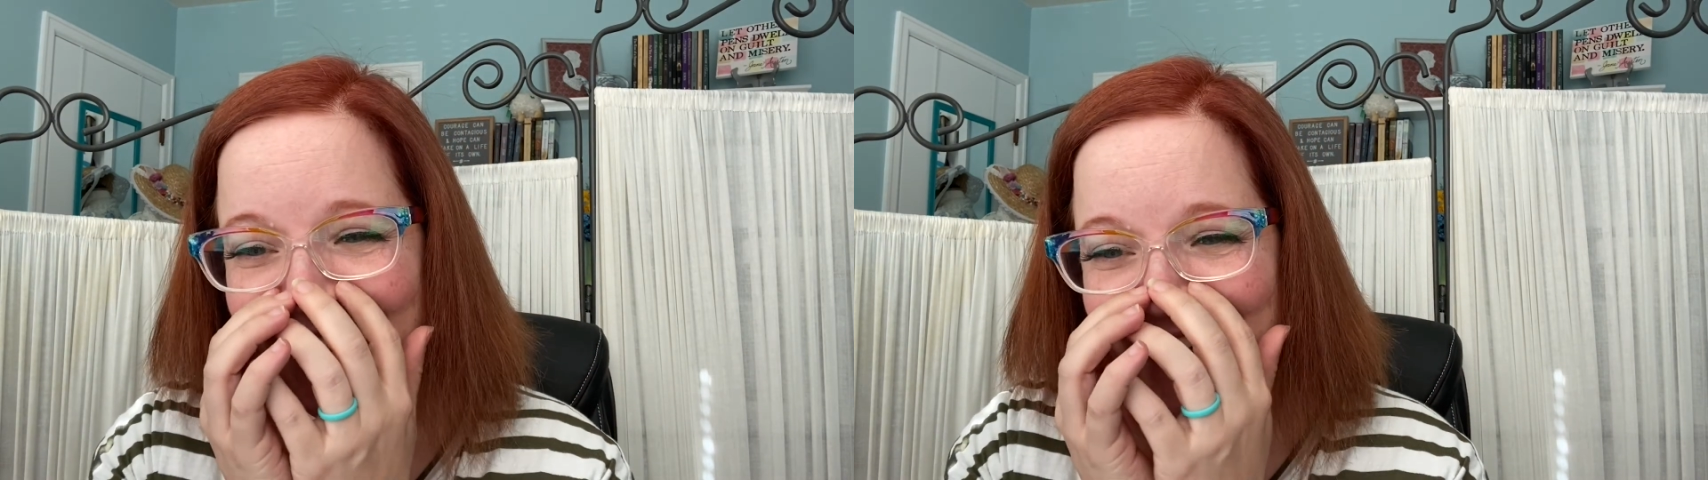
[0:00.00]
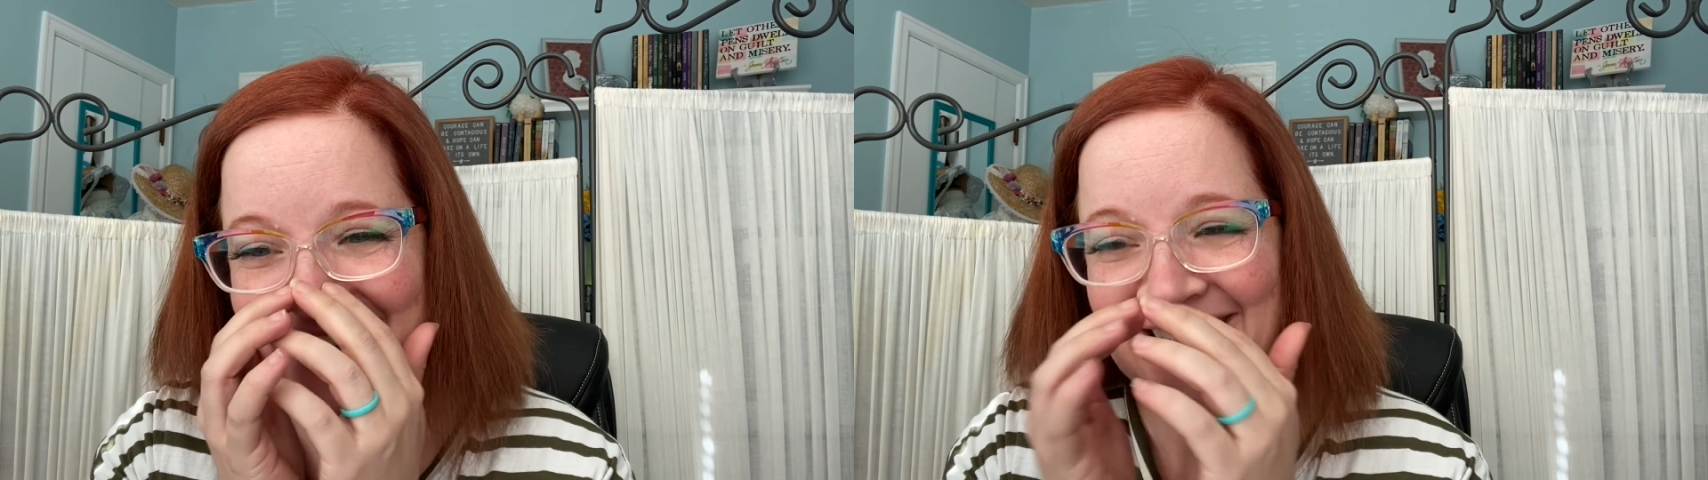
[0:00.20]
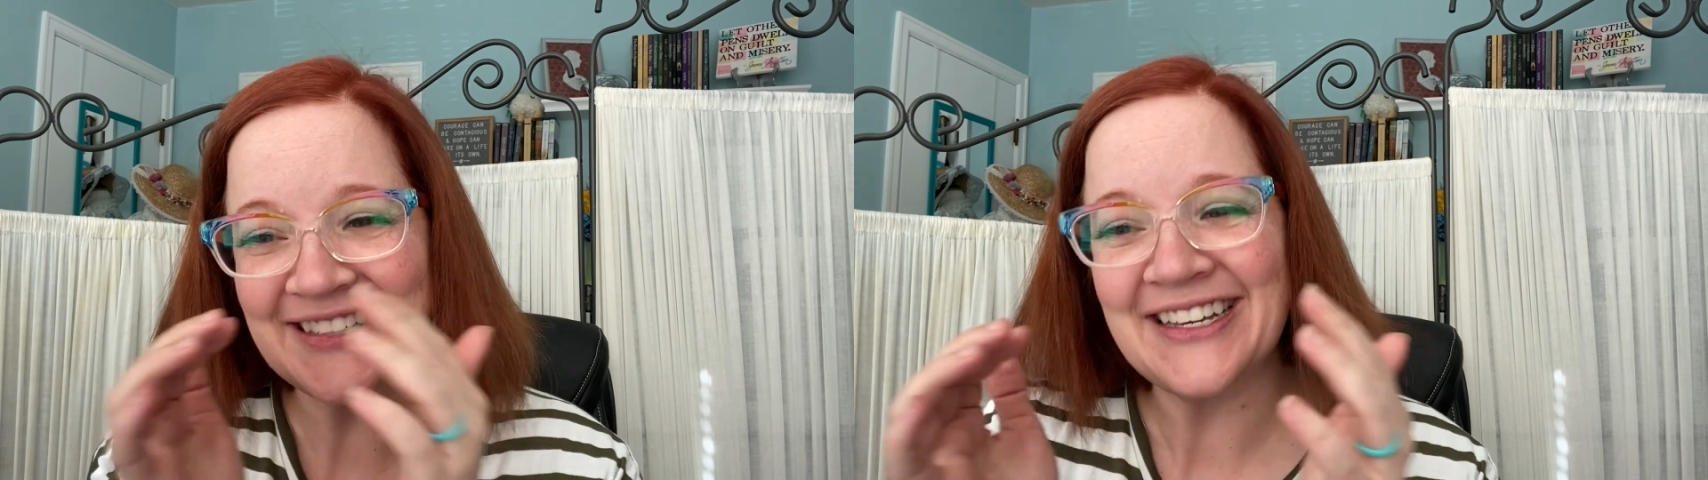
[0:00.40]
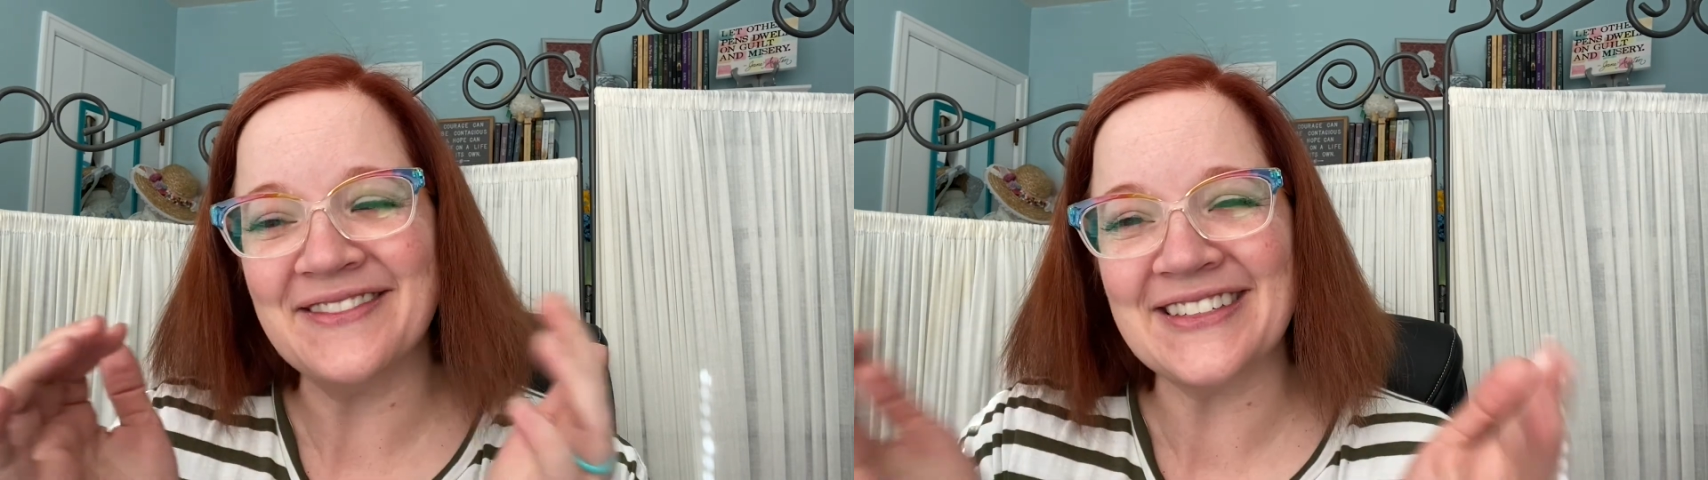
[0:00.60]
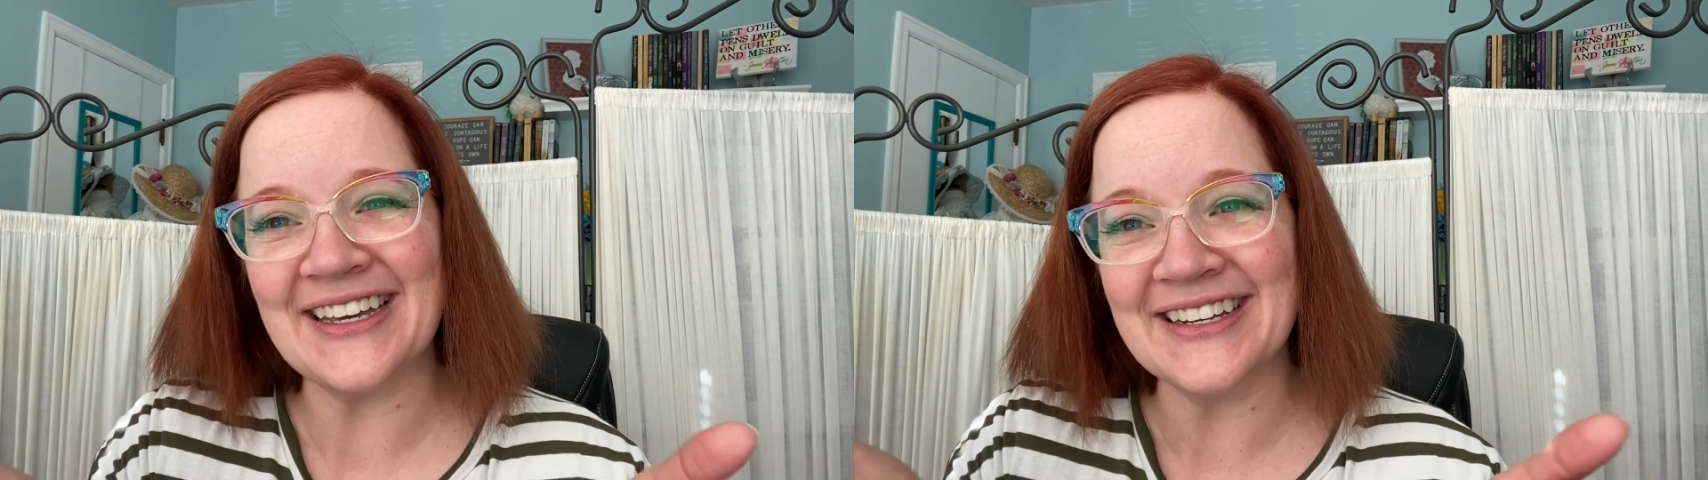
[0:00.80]
this just
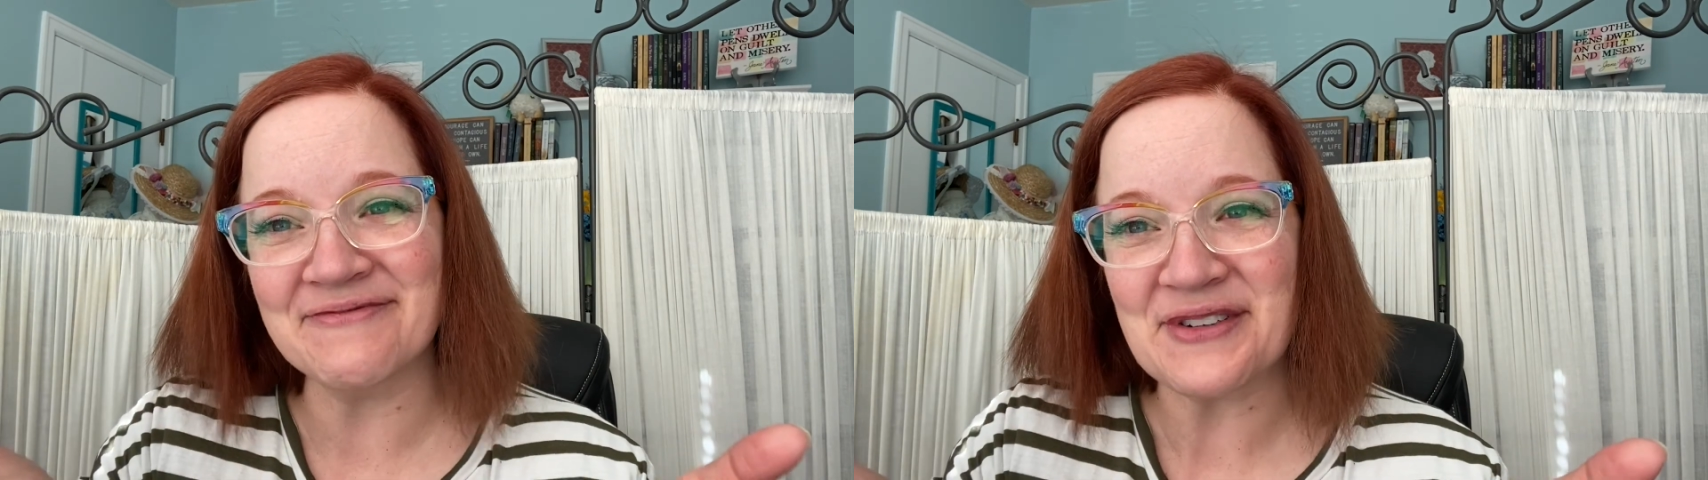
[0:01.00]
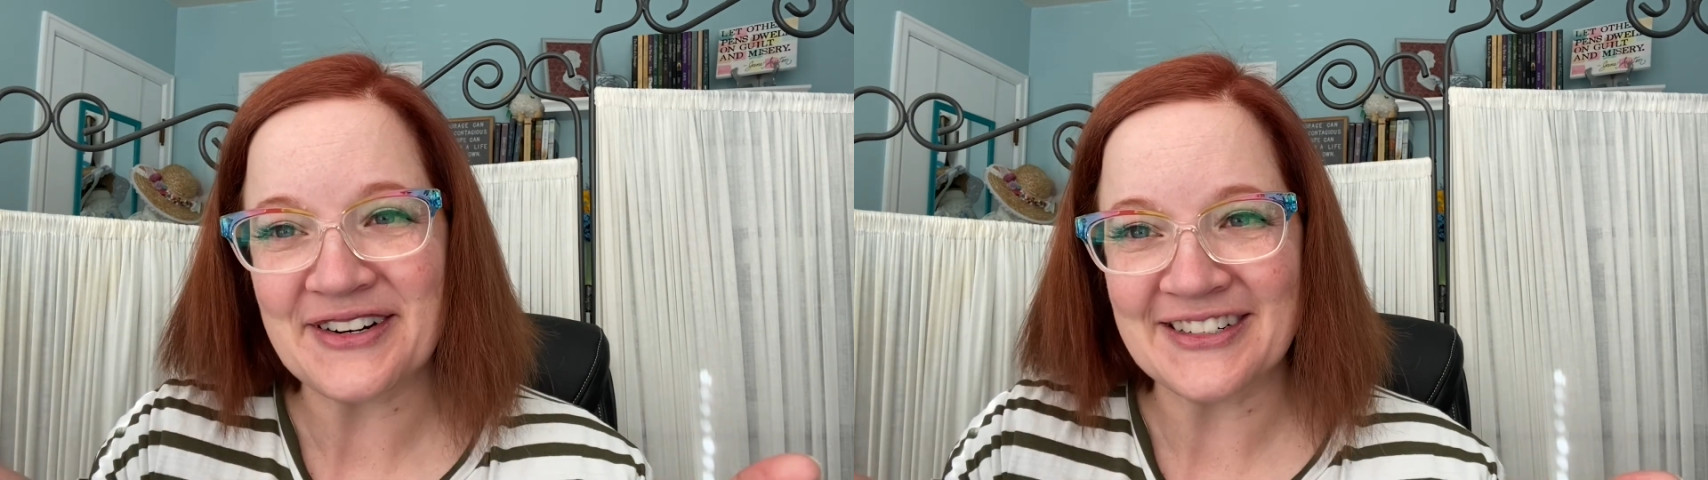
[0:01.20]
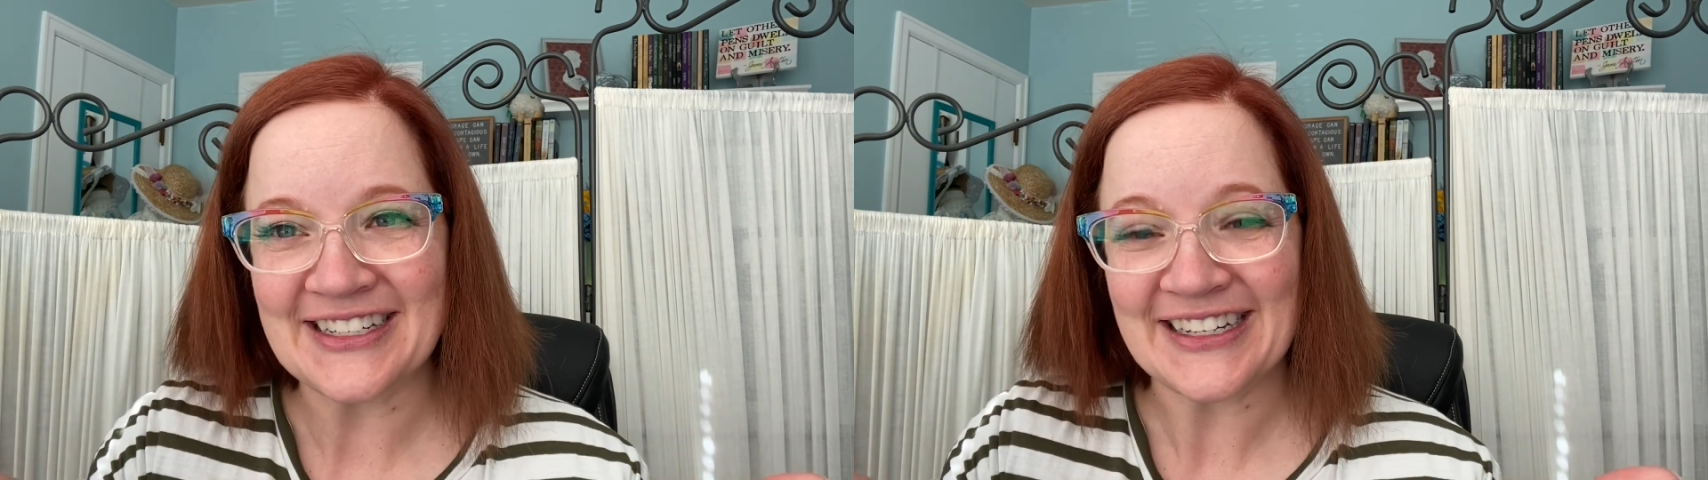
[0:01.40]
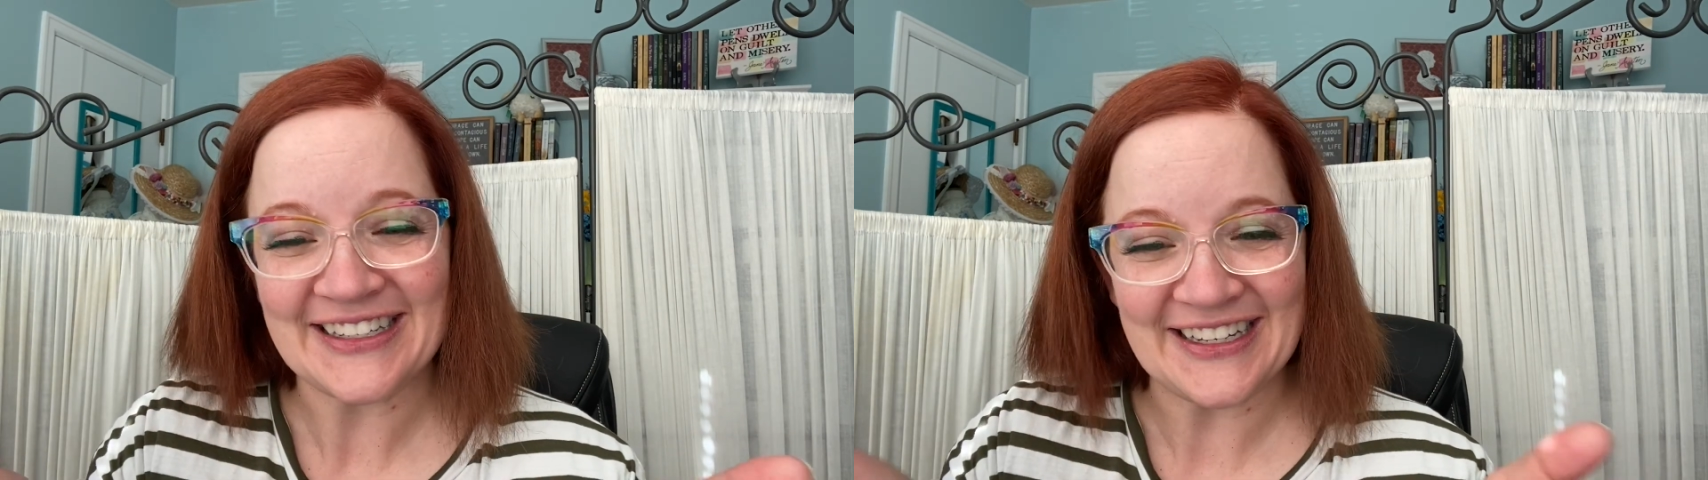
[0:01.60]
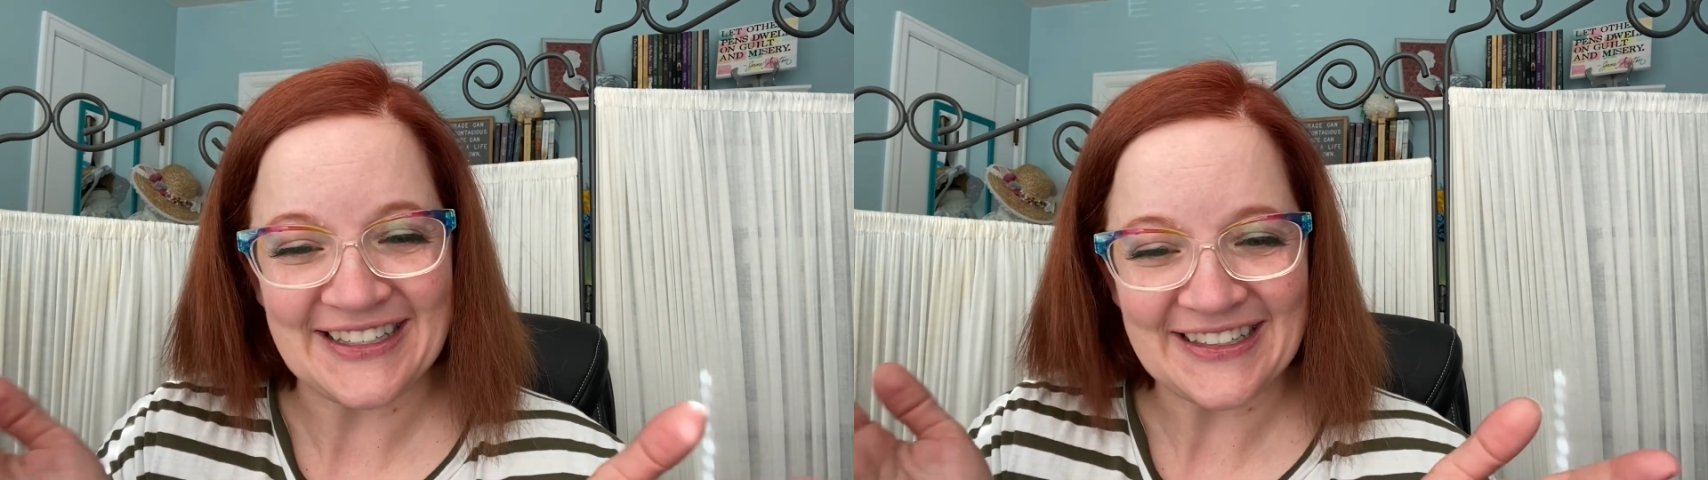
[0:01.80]
keeps getting more
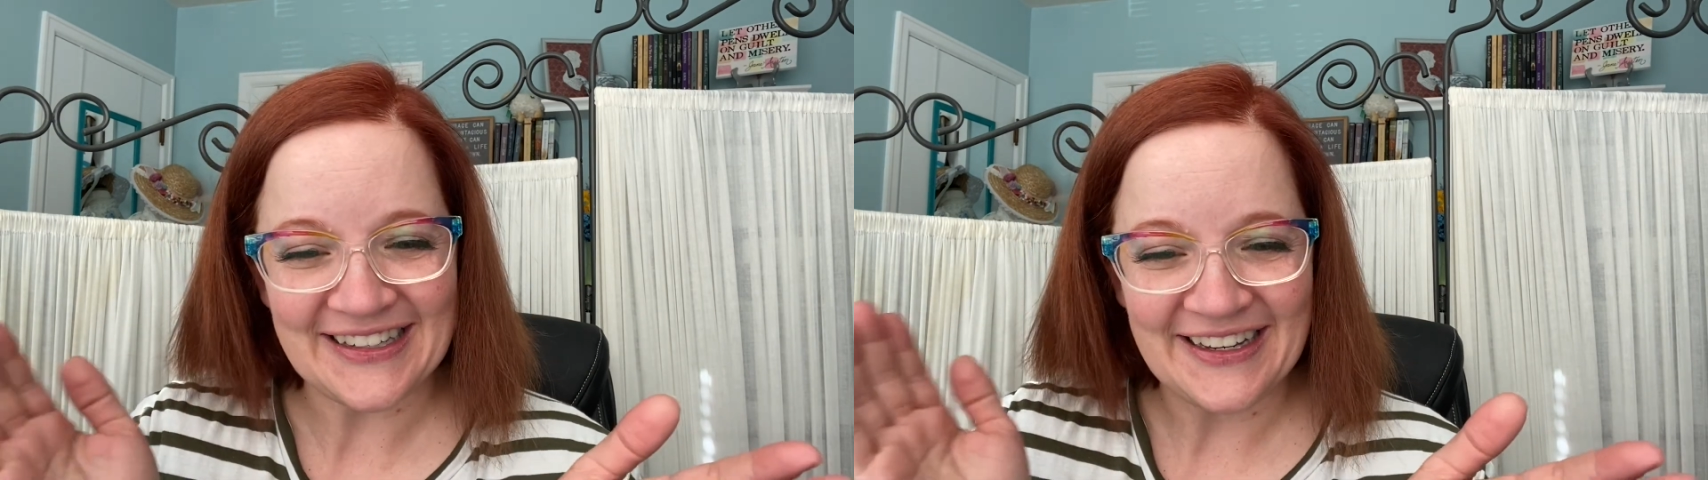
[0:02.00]
ridiculous.